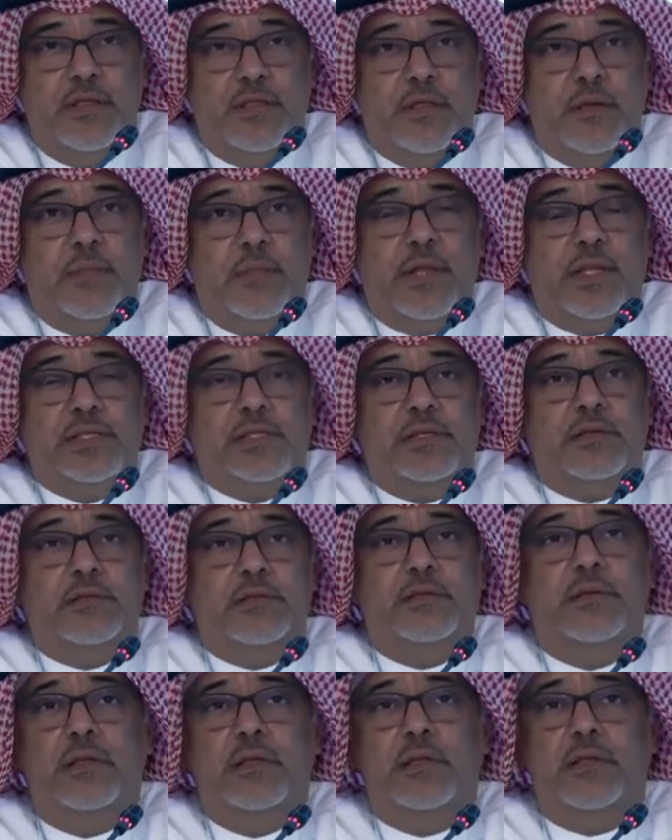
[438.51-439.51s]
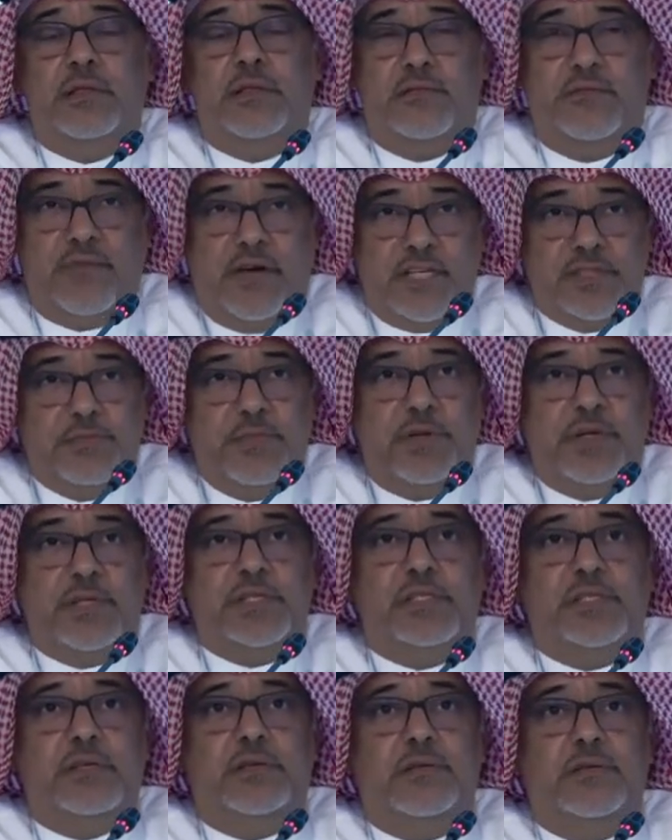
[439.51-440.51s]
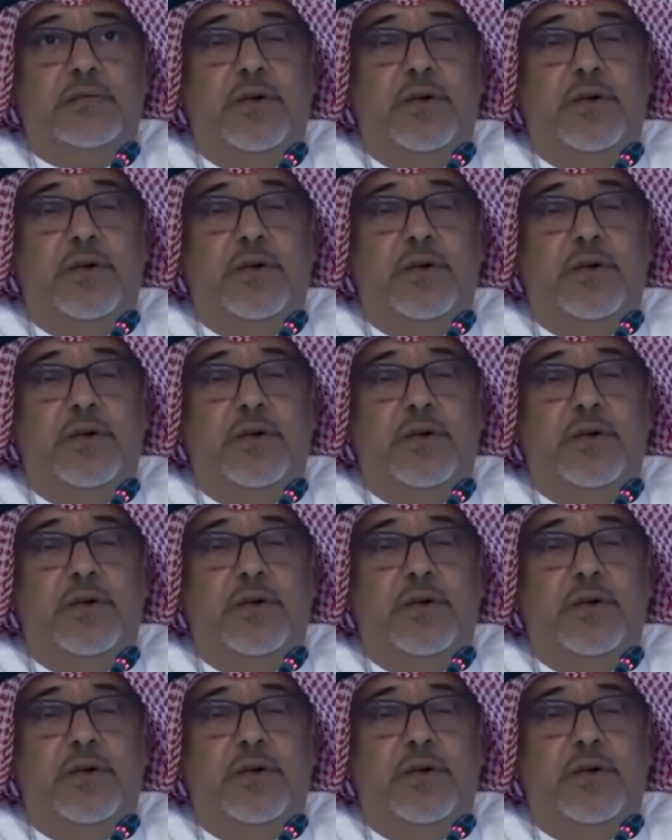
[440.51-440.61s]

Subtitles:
The minister, the vice minister,